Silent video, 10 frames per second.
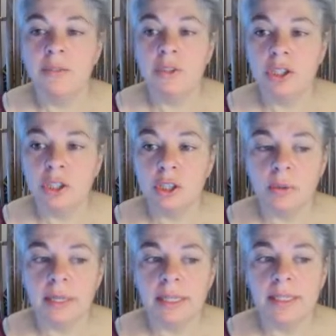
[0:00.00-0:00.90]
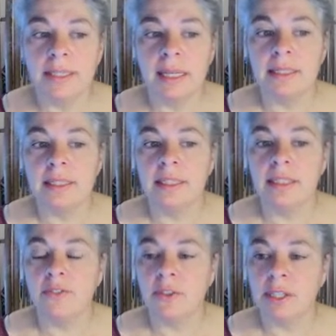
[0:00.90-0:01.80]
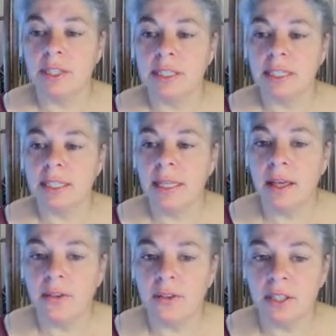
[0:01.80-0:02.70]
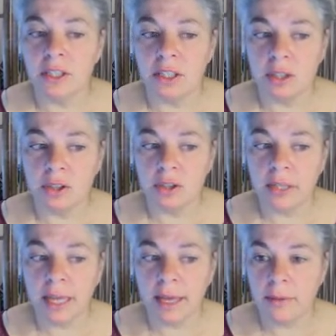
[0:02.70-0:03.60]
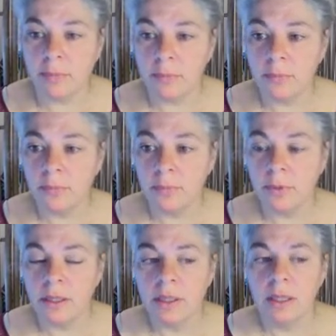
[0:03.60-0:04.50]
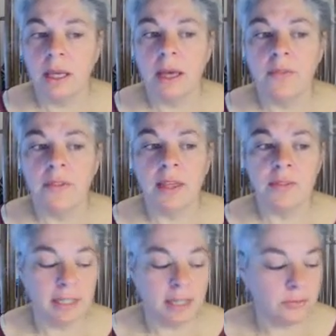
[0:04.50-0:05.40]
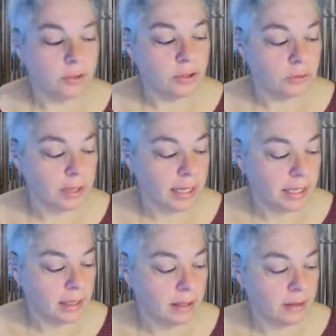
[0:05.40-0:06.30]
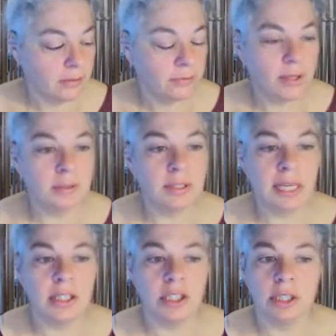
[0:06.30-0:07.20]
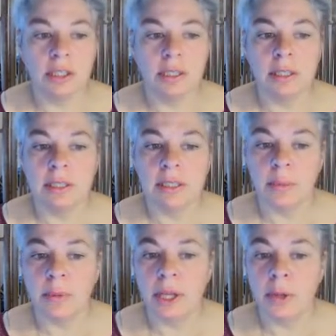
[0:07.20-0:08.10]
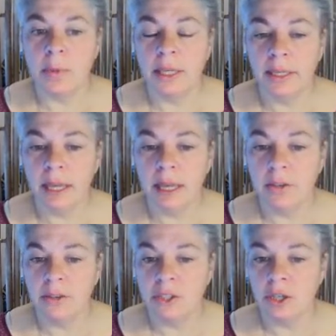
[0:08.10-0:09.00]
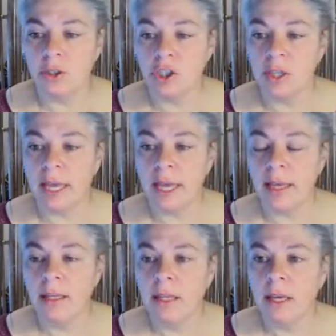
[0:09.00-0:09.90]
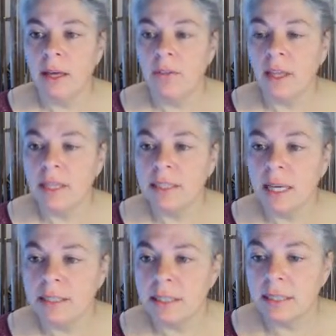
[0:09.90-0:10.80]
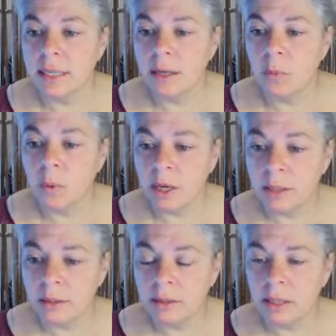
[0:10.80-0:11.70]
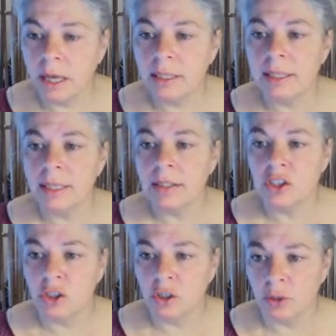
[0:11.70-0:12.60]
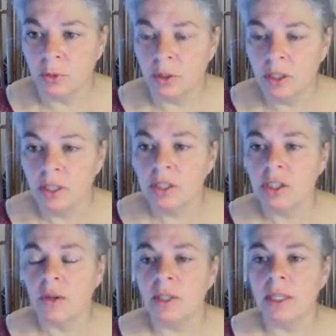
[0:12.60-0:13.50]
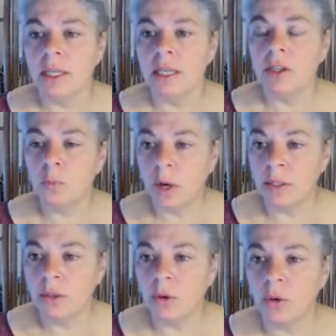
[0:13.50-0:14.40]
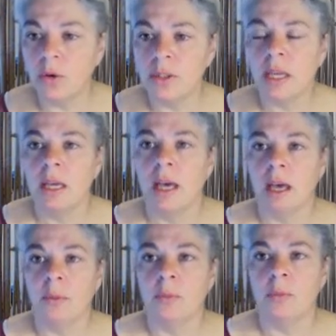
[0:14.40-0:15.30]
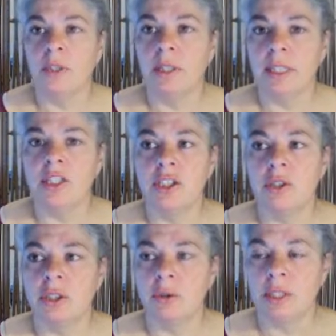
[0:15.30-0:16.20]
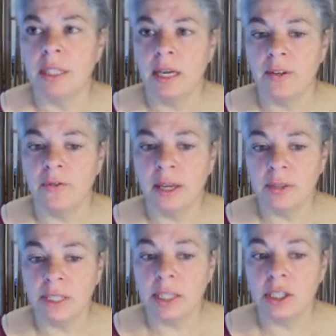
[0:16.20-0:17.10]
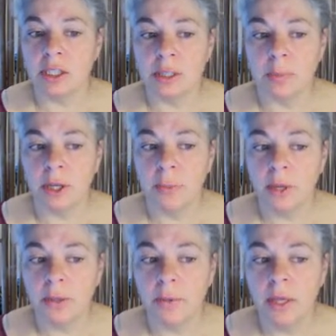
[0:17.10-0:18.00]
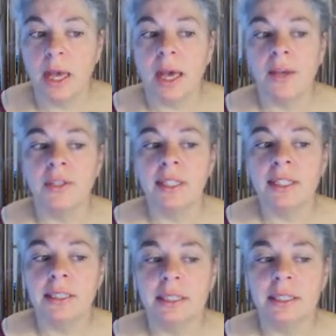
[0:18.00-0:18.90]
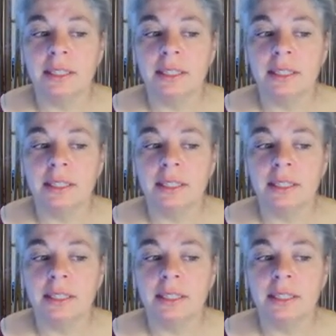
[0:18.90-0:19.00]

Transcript: The level two, extended certificate in health and social care. And then the level three, foundation diploma in health and social care, and that it has a year one and a year two. So the year one course will lead you to a foundation diploma, and the